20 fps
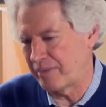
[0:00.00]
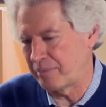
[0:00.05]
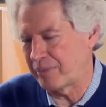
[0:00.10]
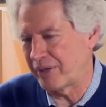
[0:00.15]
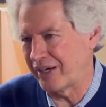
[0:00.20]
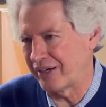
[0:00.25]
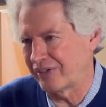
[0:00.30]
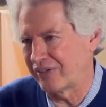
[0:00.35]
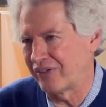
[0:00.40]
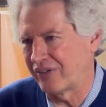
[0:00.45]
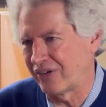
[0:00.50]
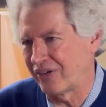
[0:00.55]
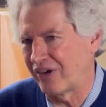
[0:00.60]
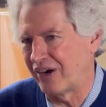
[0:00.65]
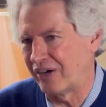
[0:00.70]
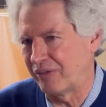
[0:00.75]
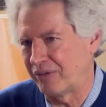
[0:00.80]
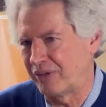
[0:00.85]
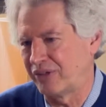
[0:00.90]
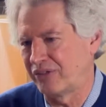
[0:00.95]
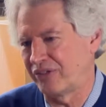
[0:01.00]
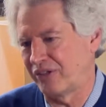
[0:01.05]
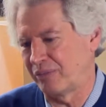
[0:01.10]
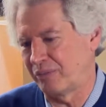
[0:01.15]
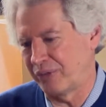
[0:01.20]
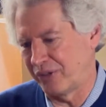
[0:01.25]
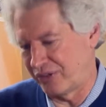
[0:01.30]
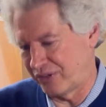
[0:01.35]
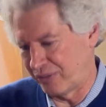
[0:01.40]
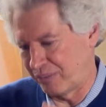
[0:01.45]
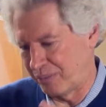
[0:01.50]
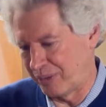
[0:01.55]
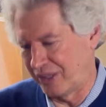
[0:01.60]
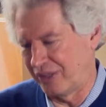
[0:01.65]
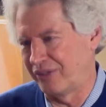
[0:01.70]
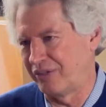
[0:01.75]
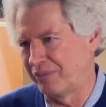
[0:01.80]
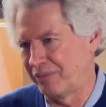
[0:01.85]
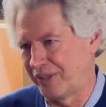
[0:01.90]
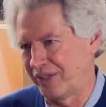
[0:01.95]
parking requirements, you put your
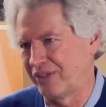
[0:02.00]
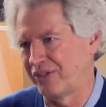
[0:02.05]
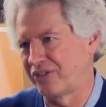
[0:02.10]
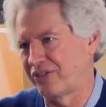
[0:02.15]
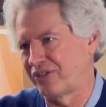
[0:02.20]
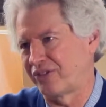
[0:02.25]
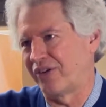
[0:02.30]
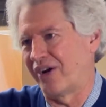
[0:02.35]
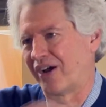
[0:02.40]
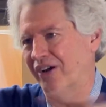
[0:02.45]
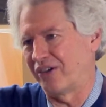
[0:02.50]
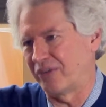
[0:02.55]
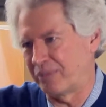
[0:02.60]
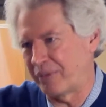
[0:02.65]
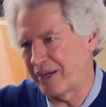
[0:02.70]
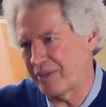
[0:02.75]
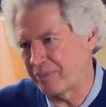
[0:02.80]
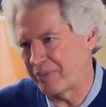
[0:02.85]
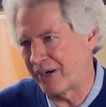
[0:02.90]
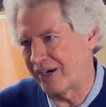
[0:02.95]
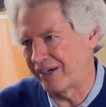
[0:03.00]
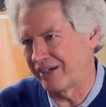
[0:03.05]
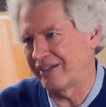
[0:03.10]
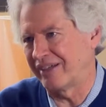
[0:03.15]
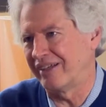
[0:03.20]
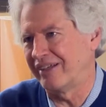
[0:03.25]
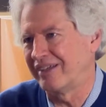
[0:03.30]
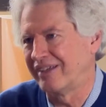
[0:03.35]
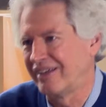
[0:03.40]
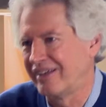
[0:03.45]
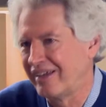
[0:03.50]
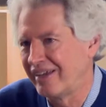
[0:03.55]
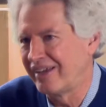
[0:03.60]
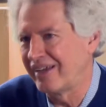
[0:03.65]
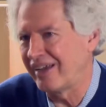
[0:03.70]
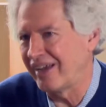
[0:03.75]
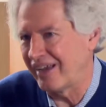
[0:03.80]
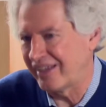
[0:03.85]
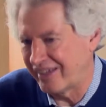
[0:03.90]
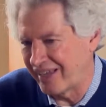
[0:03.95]
building in the middle and surround it by parking,
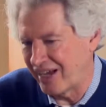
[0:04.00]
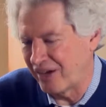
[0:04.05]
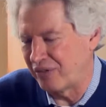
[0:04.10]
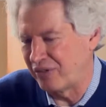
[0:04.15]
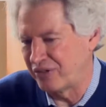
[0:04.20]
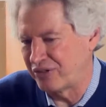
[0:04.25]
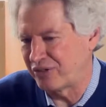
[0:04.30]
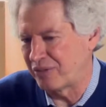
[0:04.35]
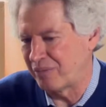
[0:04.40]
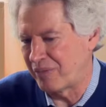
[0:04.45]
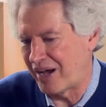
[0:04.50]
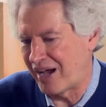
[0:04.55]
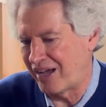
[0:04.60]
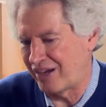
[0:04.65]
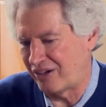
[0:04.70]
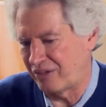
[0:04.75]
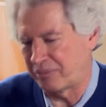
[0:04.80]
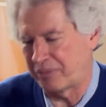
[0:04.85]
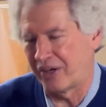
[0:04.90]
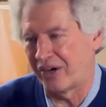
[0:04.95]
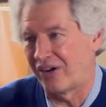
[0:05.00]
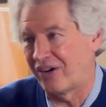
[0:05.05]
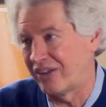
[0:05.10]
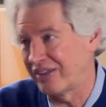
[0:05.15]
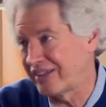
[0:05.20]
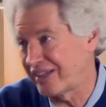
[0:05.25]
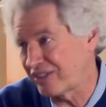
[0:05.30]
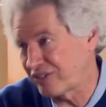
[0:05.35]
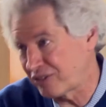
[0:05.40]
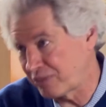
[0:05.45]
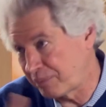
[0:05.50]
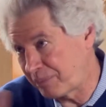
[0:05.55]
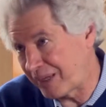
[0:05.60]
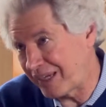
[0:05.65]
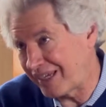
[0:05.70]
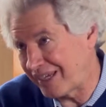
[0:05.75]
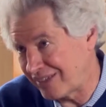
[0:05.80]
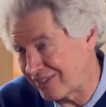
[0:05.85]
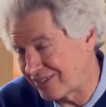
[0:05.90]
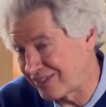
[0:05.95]
and that was the model. But all that
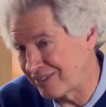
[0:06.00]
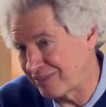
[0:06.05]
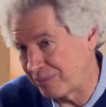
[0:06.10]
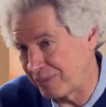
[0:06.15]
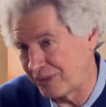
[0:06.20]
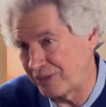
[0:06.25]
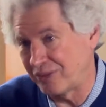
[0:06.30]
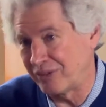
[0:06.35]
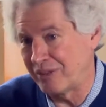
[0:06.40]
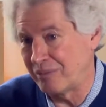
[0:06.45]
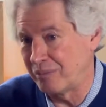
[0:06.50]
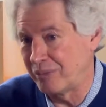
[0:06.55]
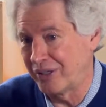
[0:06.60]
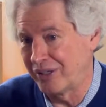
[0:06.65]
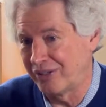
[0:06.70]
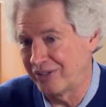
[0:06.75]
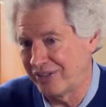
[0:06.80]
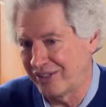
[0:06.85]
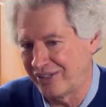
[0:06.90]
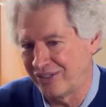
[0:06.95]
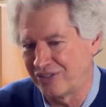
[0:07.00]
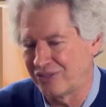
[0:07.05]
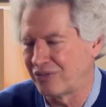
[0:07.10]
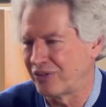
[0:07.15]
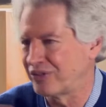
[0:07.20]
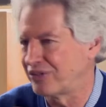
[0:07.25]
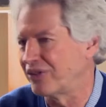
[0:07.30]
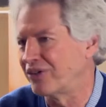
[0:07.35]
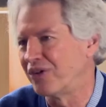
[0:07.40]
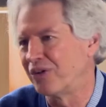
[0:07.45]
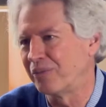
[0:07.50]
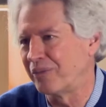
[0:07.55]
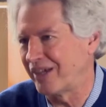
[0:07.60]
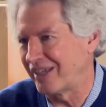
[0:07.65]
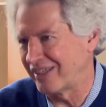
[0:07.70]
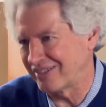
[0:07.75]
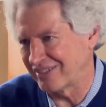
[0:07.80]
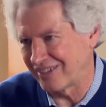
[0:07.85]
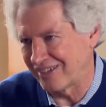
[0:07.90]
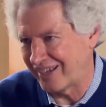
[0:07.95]
space between buildings was a no
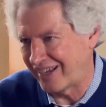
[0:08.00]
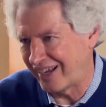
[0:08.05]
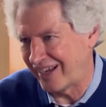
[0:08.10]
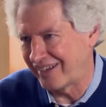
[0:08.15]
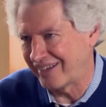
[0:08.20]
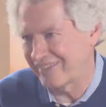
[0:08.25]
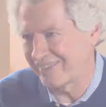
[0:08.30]
man's land.